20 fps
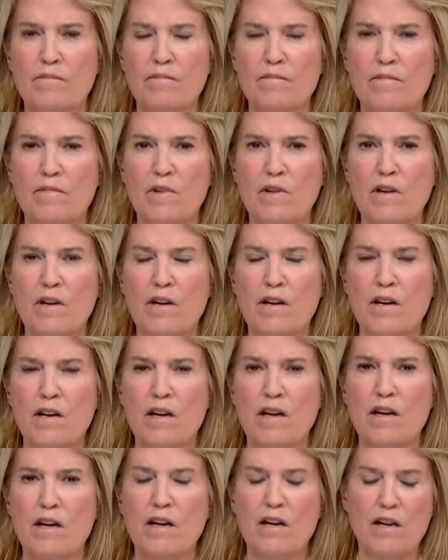
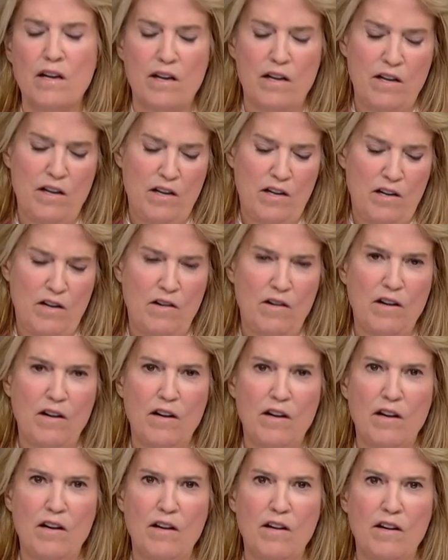
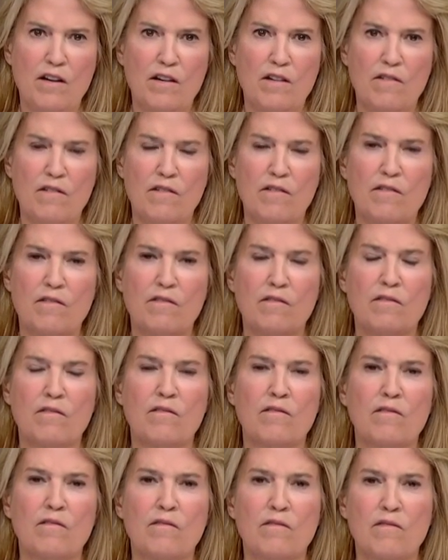
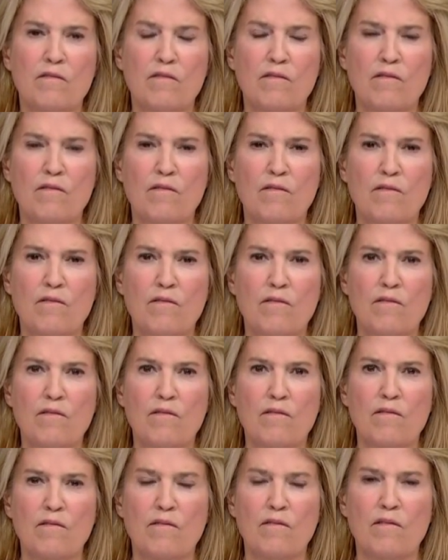
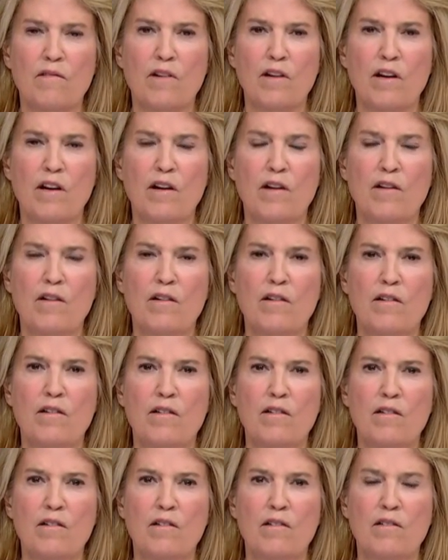
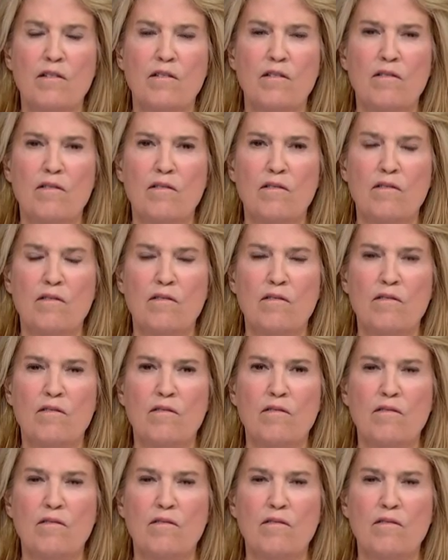No words are spoken by the person on screen.